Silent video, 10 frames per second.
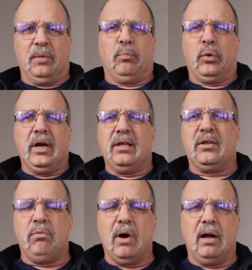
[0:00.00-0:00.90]
it
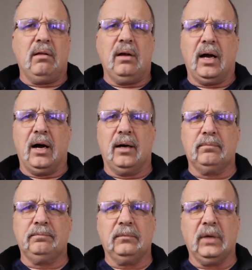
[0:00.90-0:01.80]
breathe
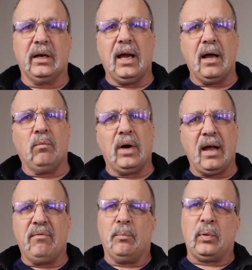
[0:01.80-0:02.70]
well. Again, we
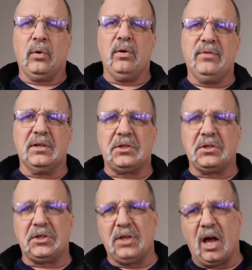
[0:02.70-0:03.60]
haven't proved this.
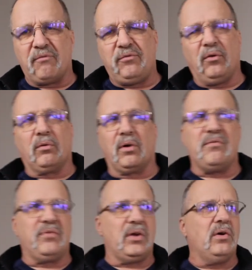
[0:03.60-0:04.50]
This is not a full
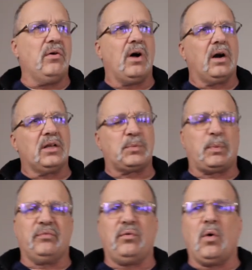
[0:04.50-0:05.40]
review on its
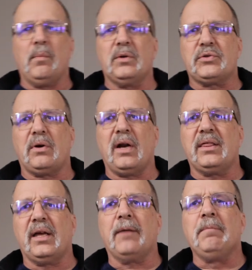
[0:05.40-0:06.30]
performance or
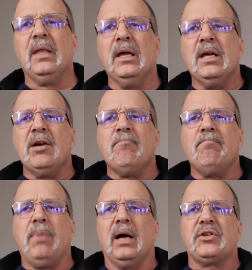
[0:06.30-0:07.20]
anything.
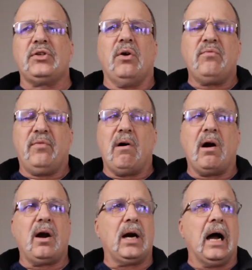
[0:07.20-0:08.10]
But so
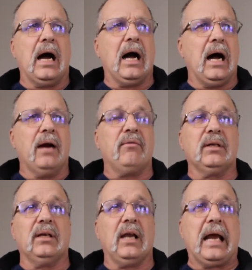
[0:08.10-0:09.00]
far, I
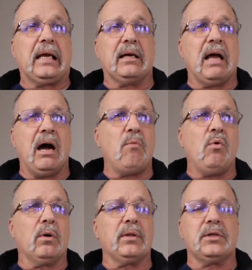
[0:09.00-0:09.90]
really like it. Now, I
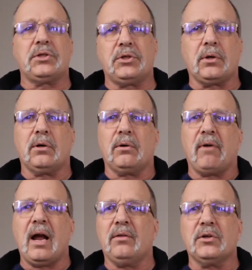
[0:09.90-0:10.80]
wore this shirt
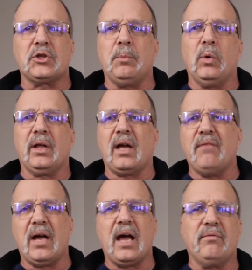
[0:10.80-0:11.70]
around this morning.
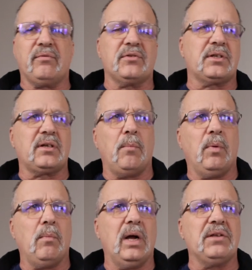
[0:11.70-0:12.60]
I've had it for a
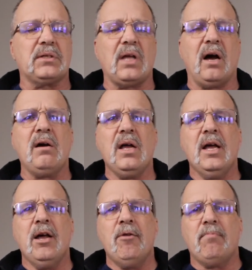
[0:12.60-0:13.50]
couple months now.
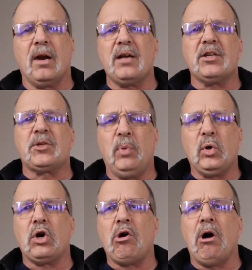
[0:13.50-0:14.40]
But I just
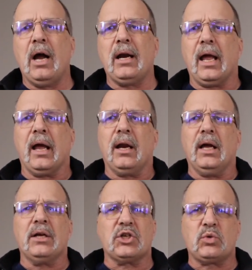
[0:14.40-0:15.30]
put it on
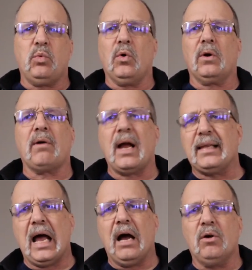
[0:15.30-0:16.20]
and just wore it around
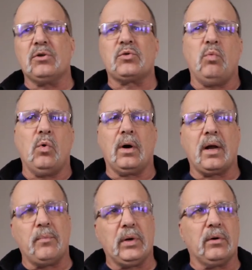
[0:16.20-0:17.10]
the house, wore it
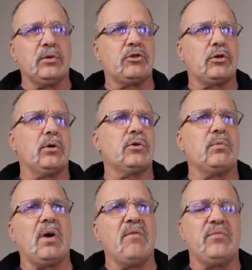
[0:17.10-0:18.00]
up here to the church
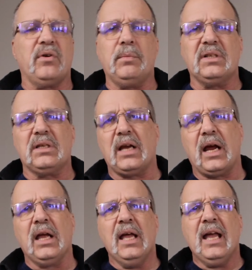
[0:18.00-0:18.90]
where I'm filming
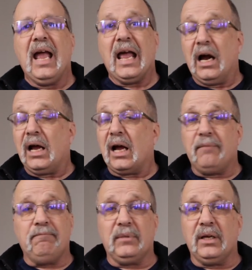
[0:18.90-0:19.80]
today.
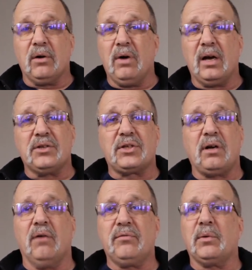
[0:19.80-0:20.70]
And you know what, it's
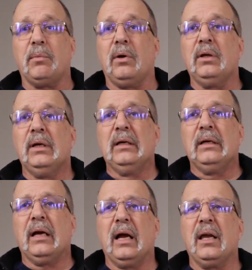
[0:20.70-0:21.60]
comfortable.
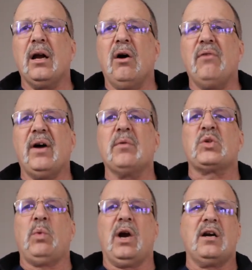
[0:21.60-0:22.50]
You know, if I
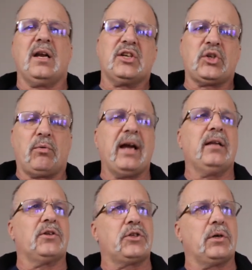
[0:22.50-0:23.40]
was wearing it as a
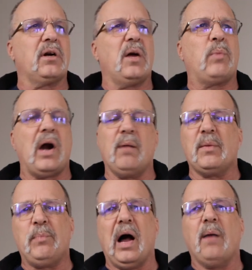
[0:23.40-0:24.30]
regular shirt, I'd
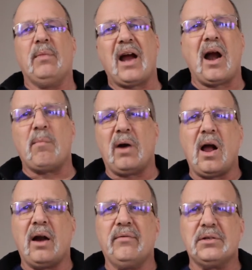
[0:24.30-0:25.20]
probably pop the armor
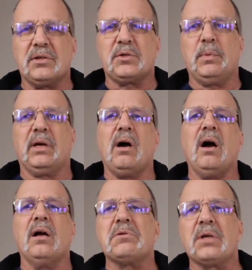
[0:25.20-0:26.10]
out of it just
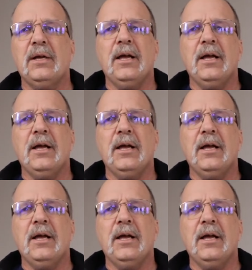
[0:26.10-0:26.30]
because.